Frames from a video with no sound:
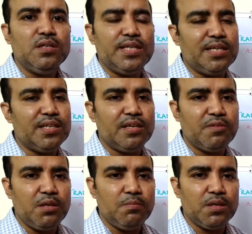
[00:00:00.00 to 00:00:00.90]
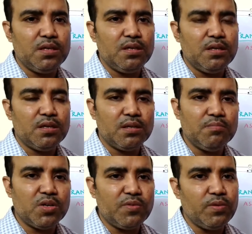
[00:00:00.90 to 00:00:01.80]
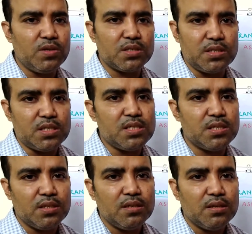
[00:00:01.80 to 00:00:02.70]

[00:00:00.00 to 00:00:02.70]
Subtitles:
then there will be number of losses,